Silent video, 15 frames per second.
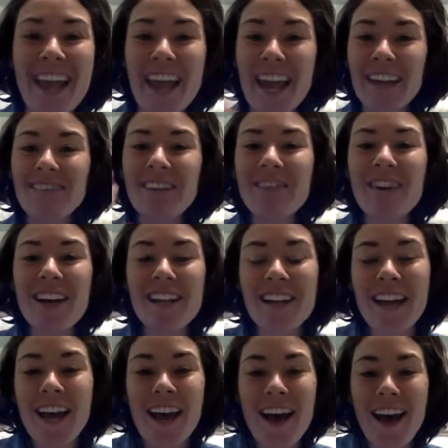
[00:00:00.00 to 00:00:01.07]
Hey everyone!
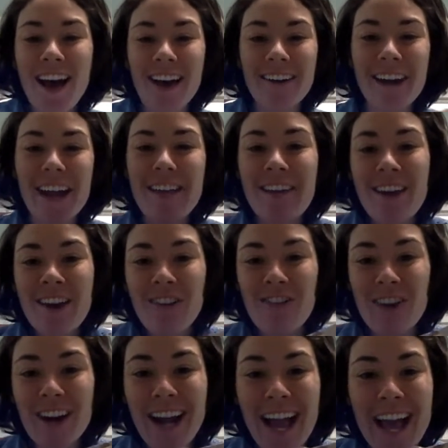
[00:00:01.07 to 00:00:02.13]
All right,
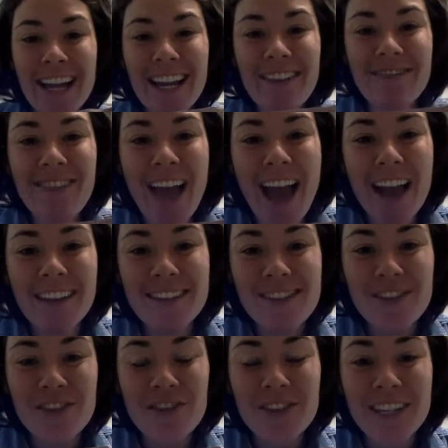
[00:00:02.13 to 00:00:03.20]
we're heading back
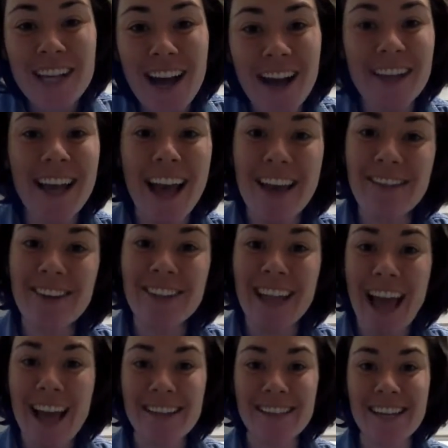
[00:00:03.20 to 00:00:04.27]
to Tuck
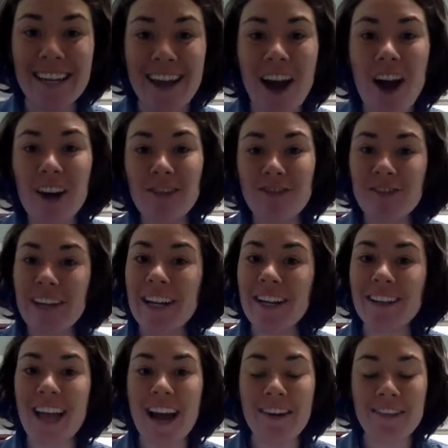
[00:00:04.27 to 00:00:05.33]
Everlasting, our read
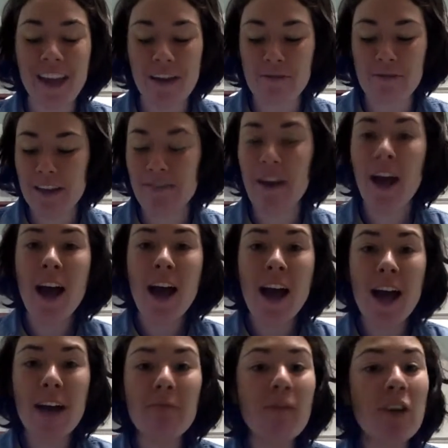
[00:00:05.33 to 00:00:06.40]
aloud that we've
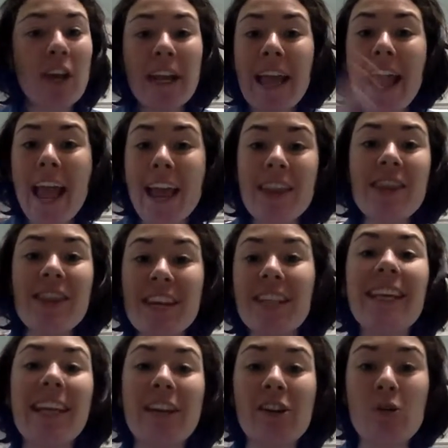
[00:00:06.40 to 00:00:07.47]
gonna end the
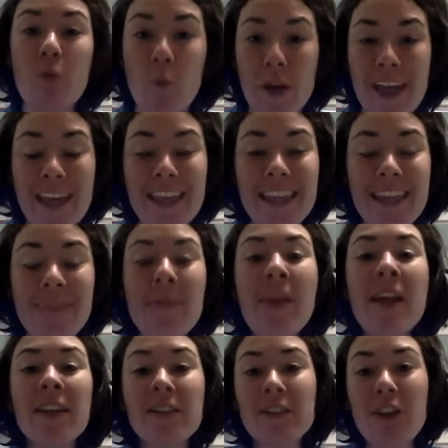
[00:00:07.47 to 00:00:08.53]
year with.
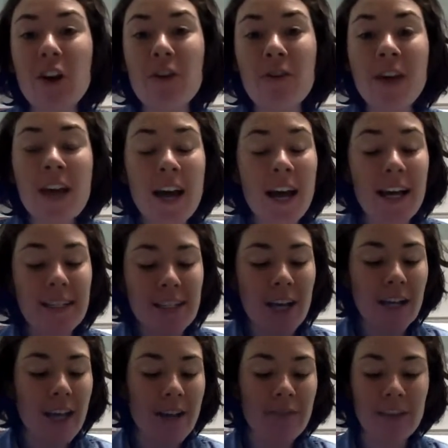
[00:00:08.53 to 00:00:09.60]
So,
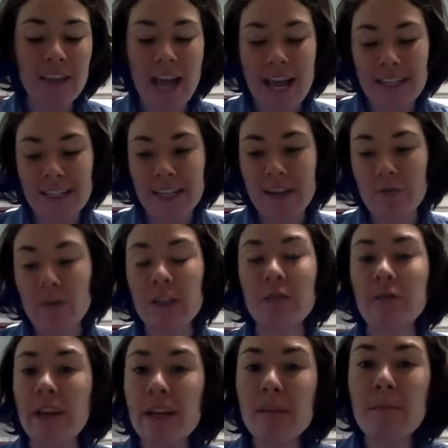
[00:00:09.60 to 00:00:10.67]
Tuck Everlasting was
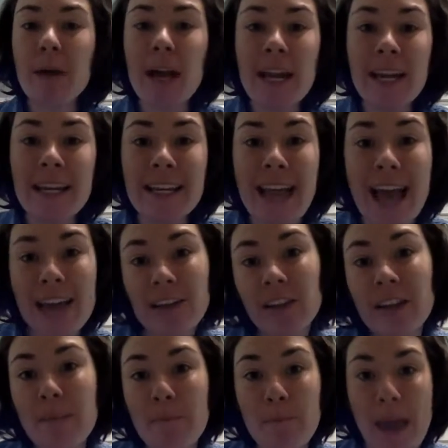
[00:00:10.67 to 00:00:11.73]
written by
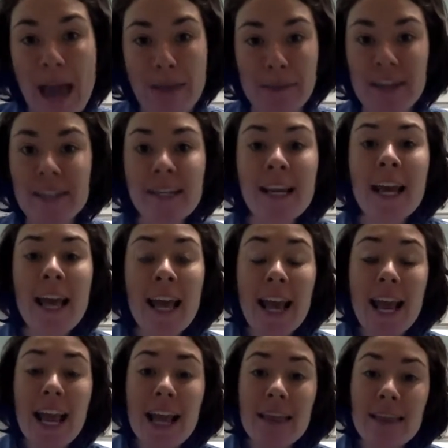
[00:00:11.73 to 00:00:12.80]
Natalie Babbitt,
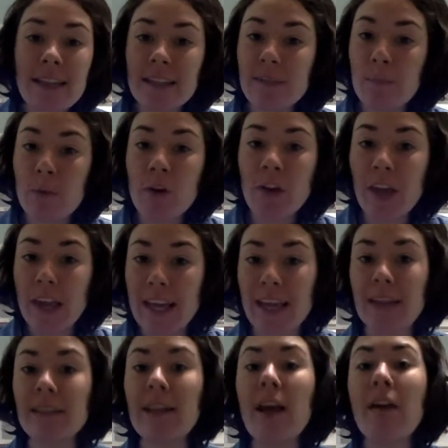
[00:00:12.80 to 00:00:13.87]
and this book
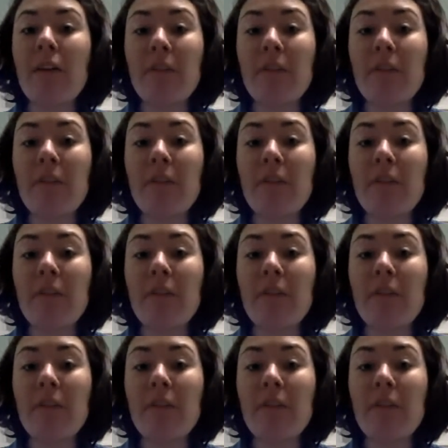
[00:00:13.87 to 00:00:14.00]
is